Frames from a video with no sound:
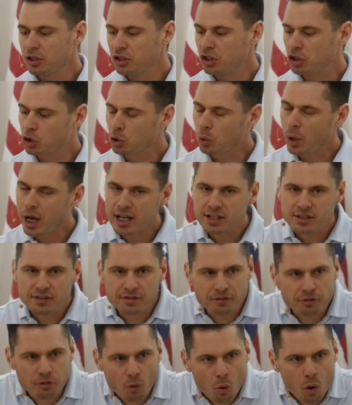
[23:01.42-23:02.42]
to
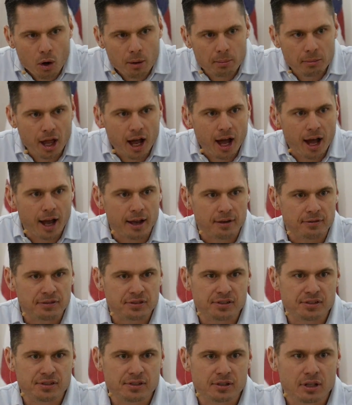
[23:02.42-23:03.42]
transform
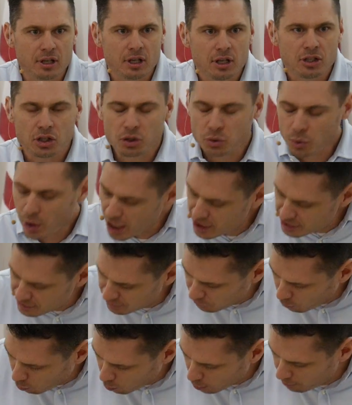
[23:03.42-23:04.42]
lives, to
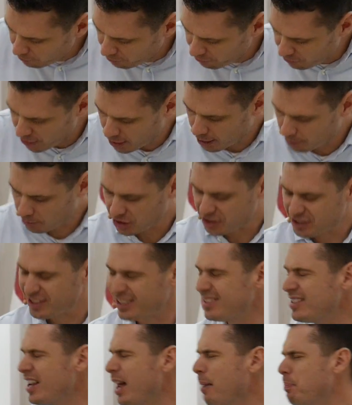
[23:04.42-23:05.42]
transform families,
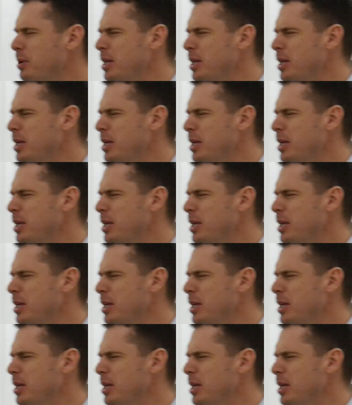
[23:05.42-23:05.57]
to set